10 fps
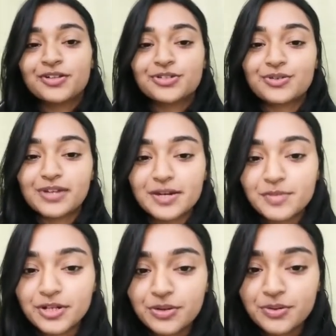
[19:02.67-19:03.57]
So let
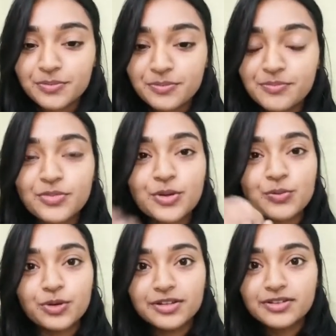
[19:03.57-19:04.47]
me know,
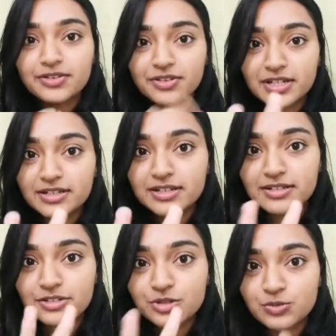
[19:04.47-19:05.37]
what are the 3
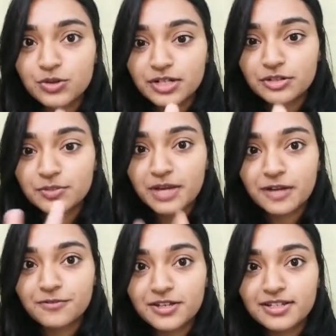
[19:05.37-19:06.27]
things that you're wanting to
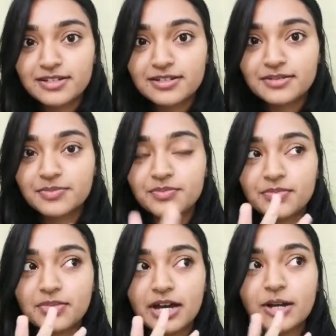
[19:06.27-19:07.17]
manifest,
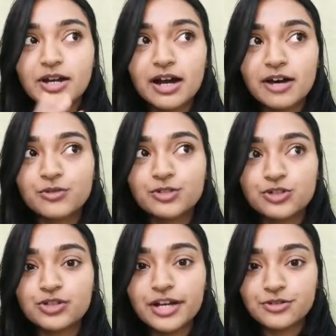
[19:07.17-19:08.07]
and how would
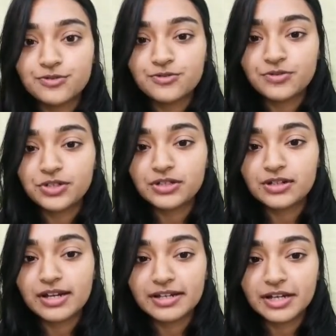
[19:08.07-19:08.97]
you like to feel?
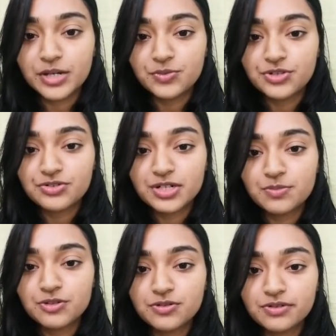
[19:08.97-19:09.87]
Like Hayward really
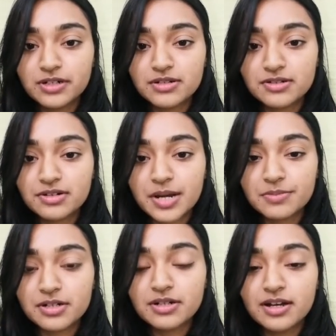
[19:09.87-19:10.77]
beautifully
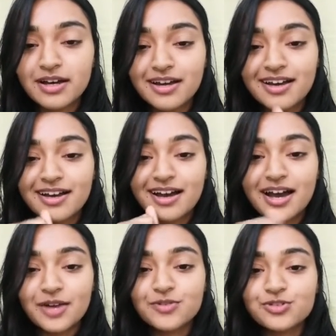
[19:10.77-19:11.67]
described it.
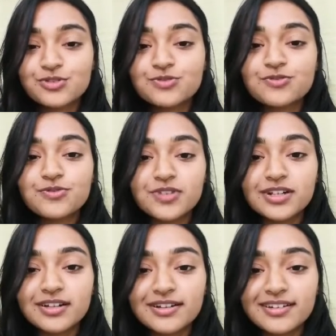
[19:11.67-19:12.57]
I wish to
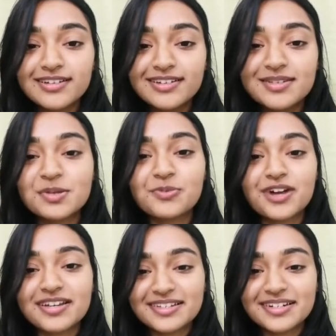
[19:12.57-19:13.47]
feel
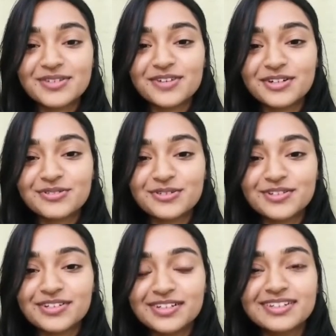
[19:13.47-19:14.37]
surprisingly
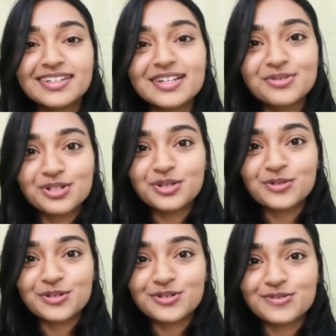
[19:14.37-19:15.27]
wonderful. That's what he
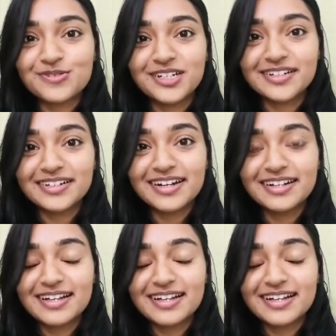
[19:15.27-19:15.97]
wants to feel, right?